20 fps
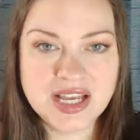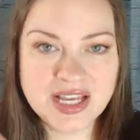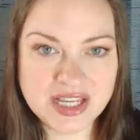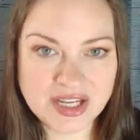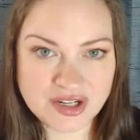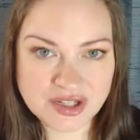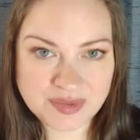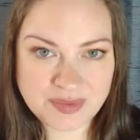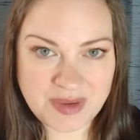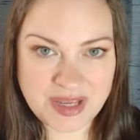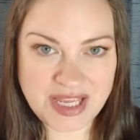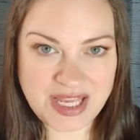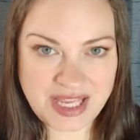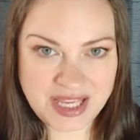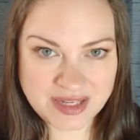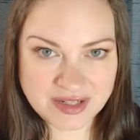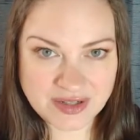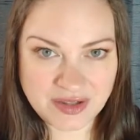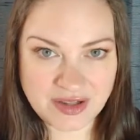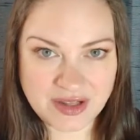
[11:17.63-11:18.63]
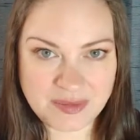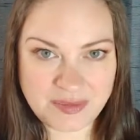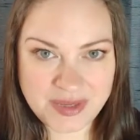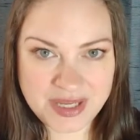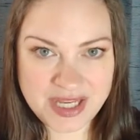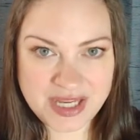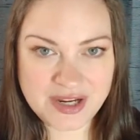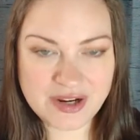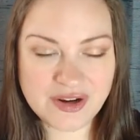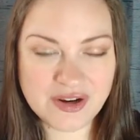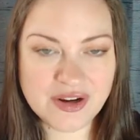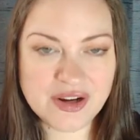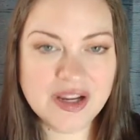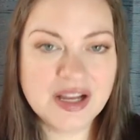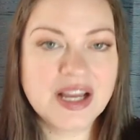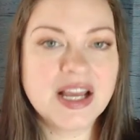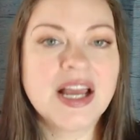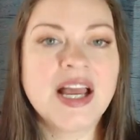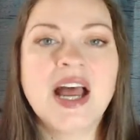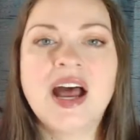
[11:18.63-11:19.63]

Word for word: Here's my handle up here.